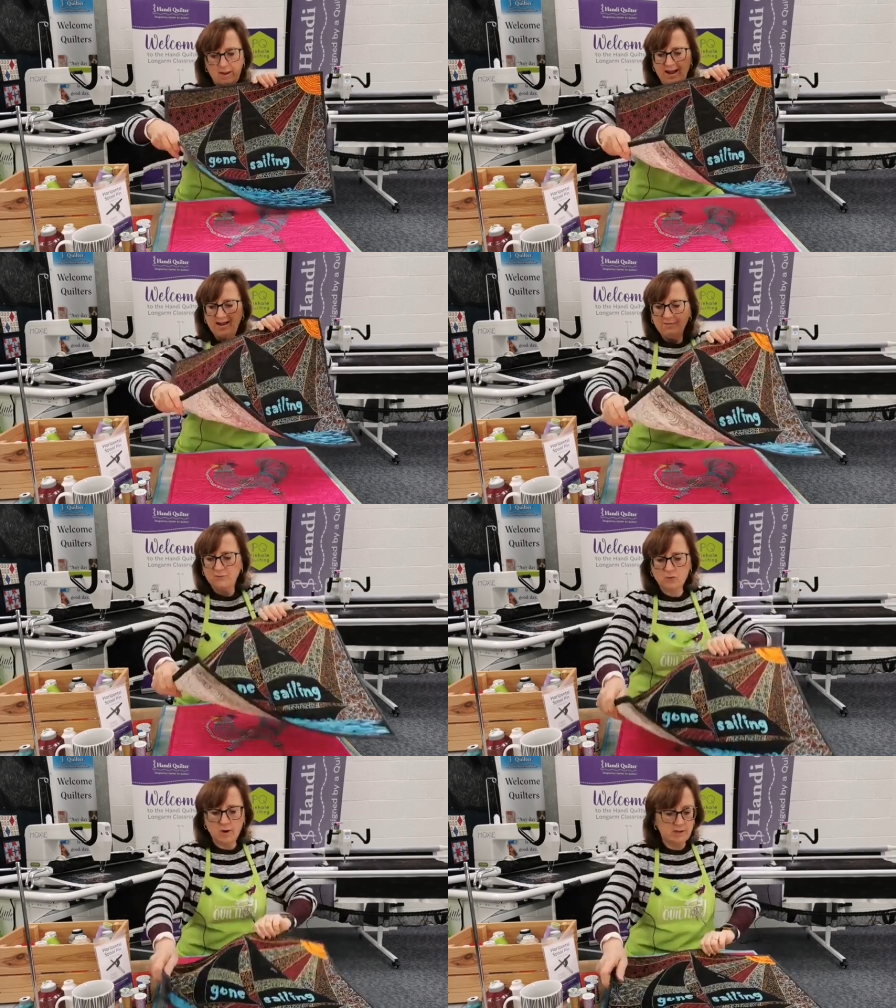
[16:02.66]
but I
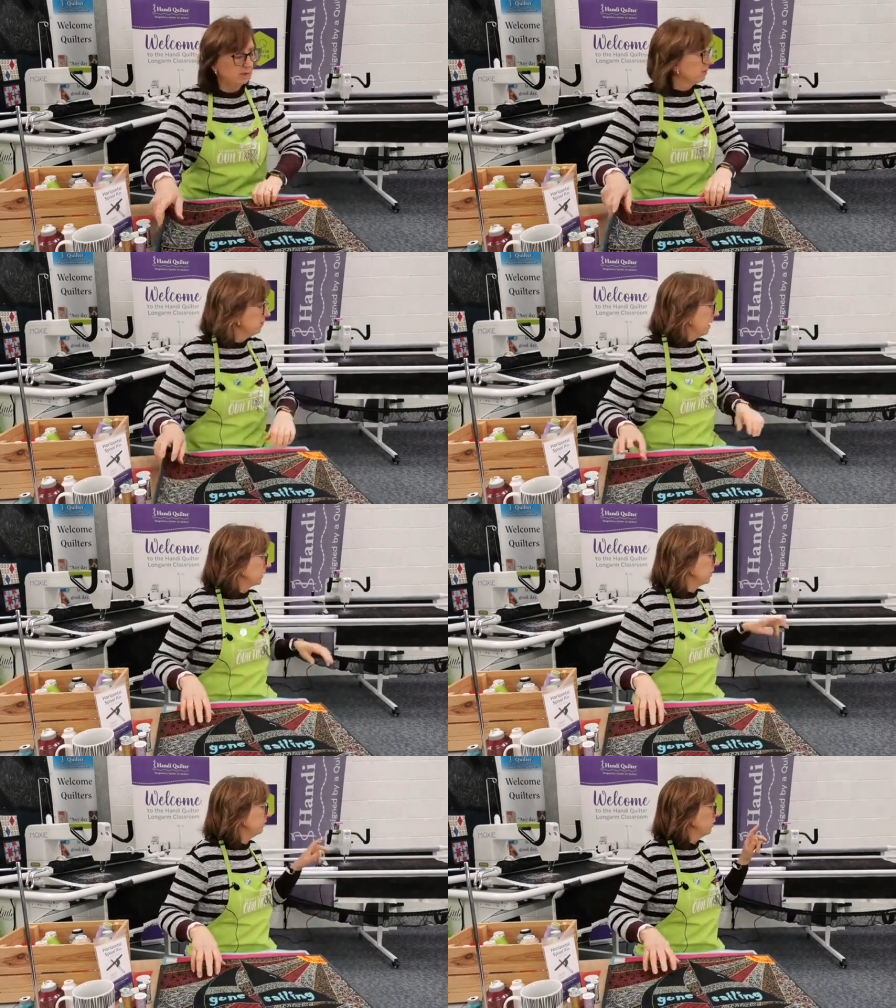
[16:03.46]
have tried a little
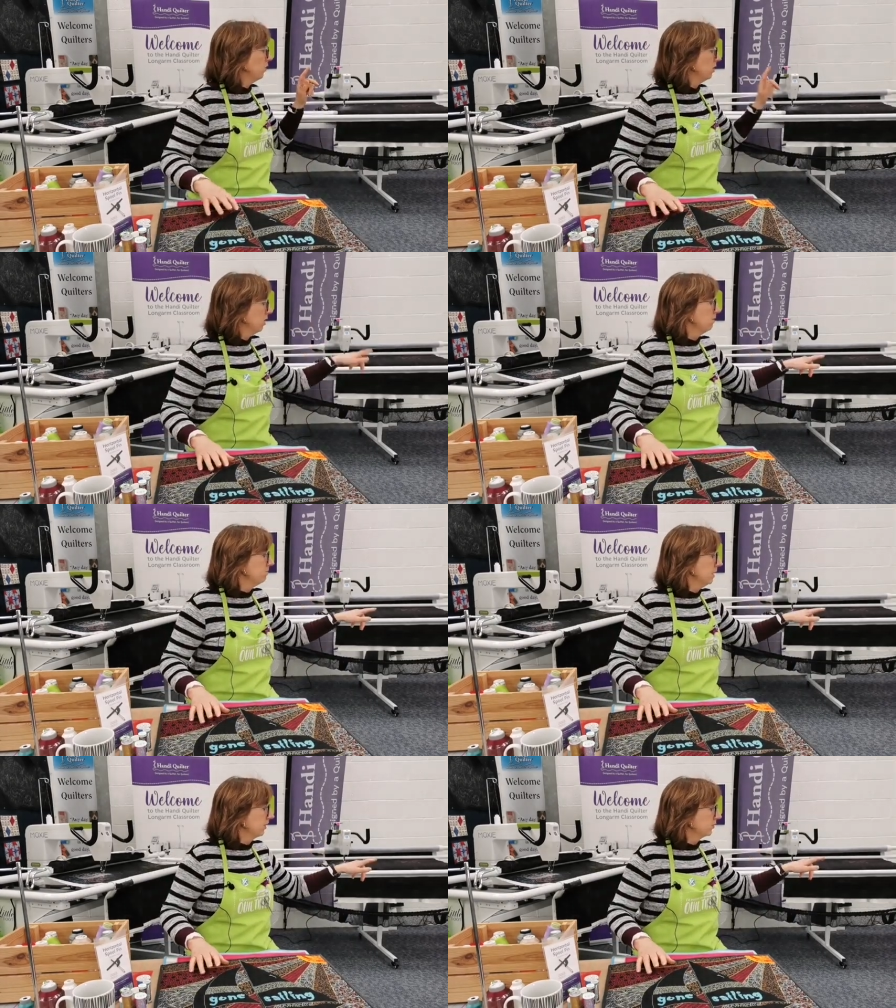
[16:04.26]
mix. I've got a
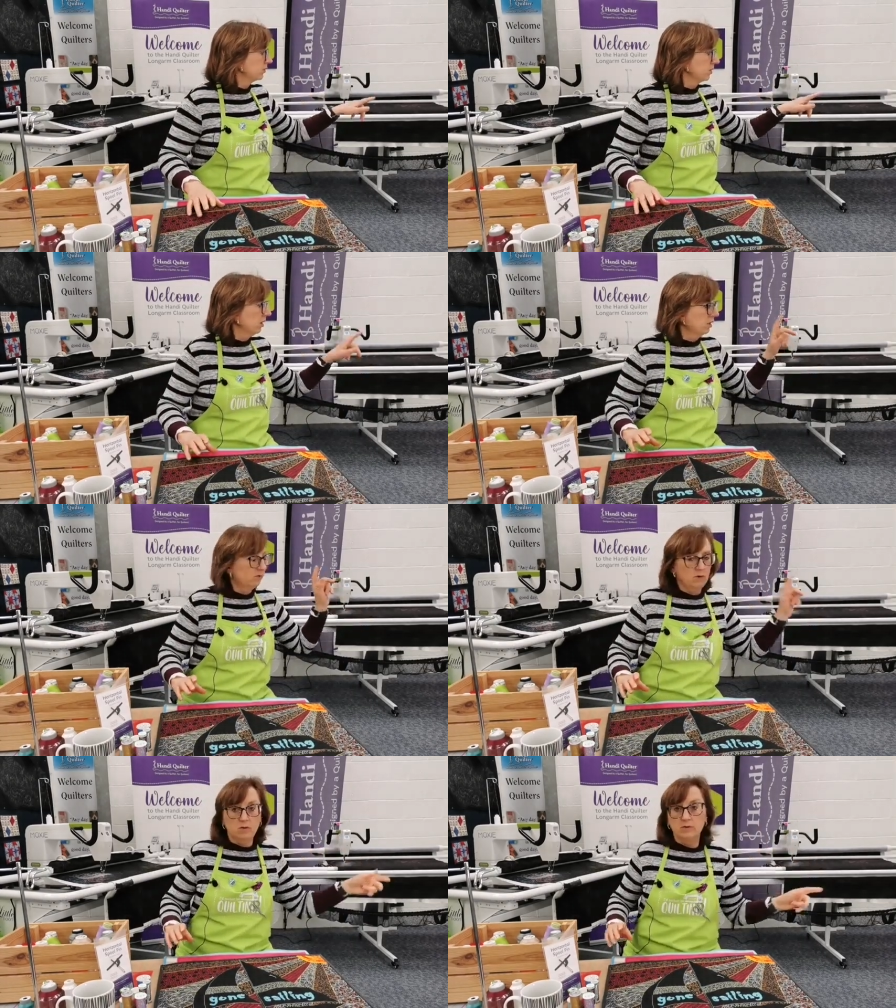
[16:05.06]
mix
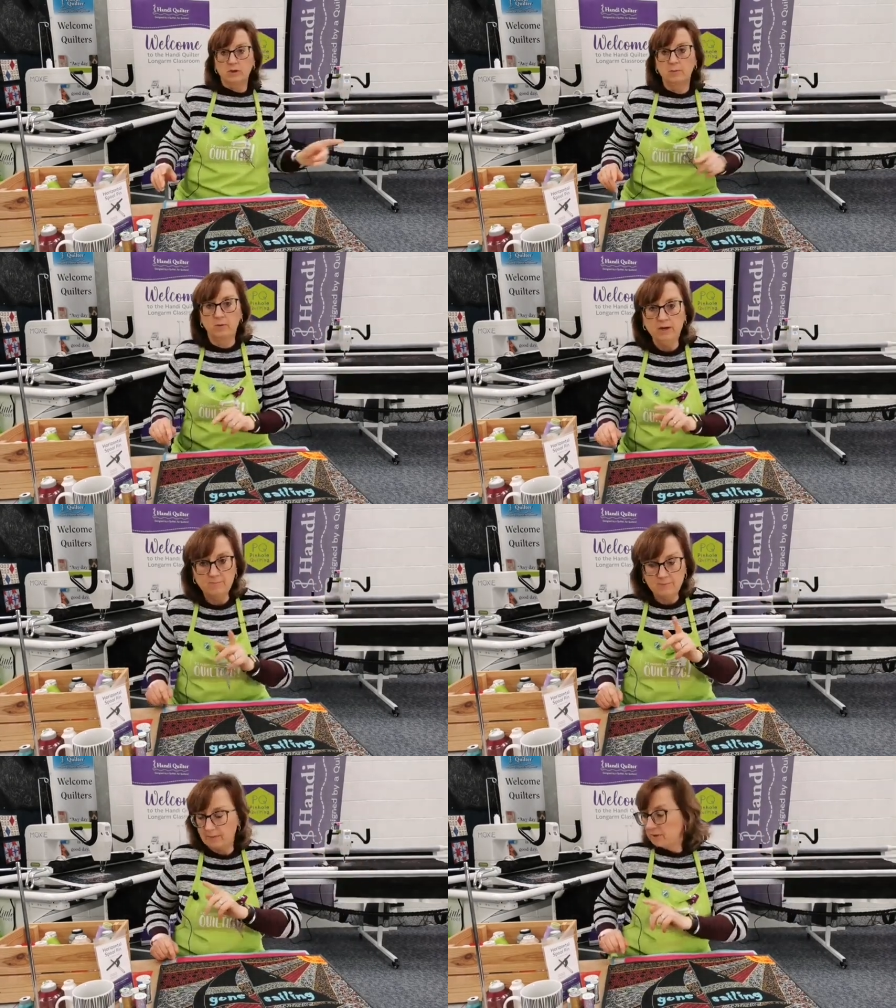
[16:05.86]
over on the
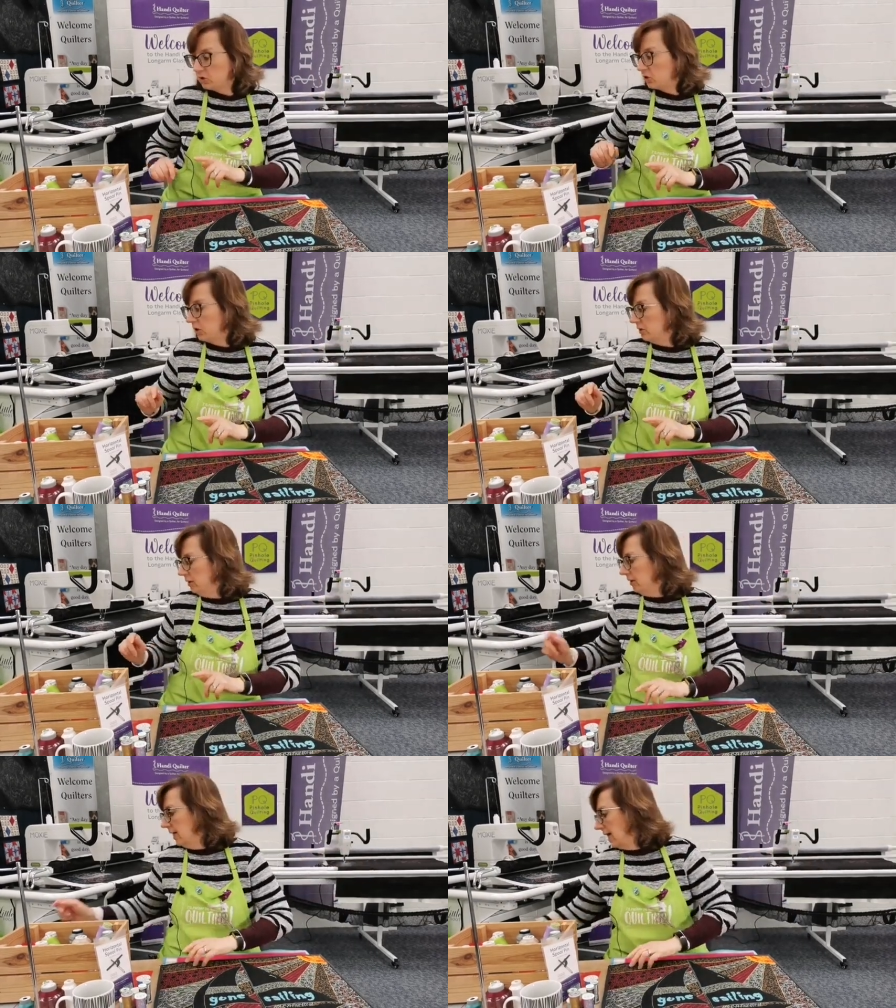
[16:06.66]
Capri, I'm going to show
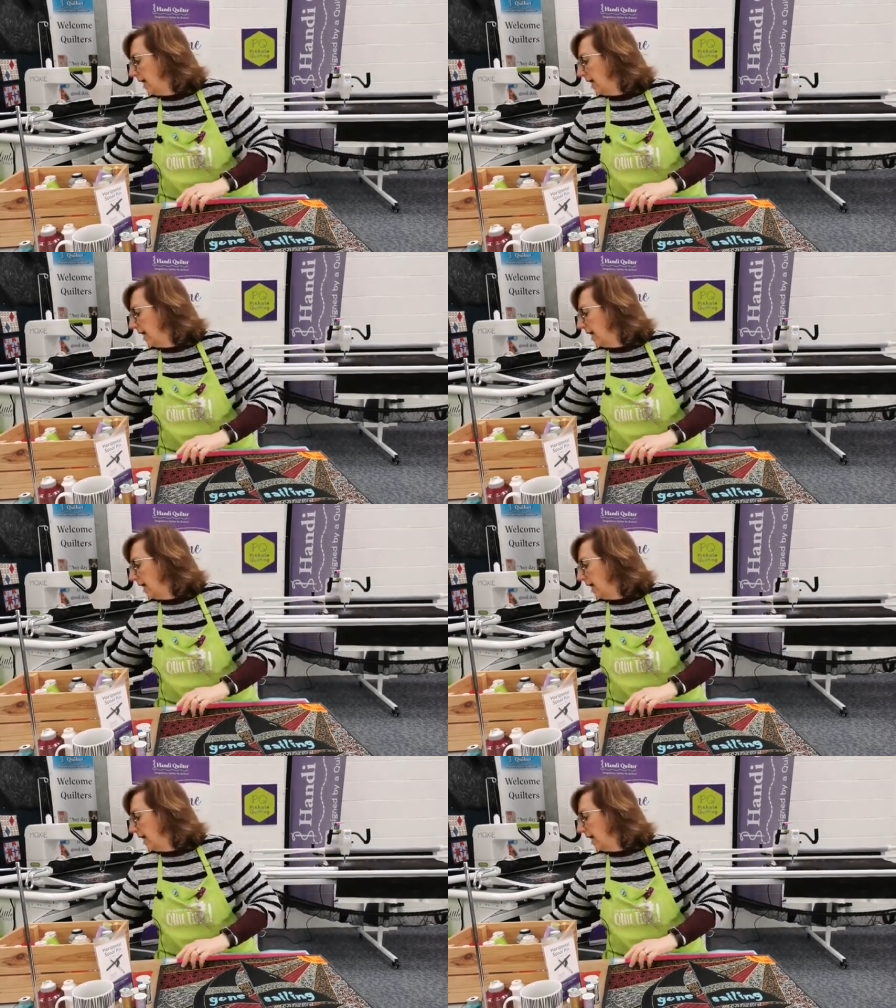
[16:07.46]
you,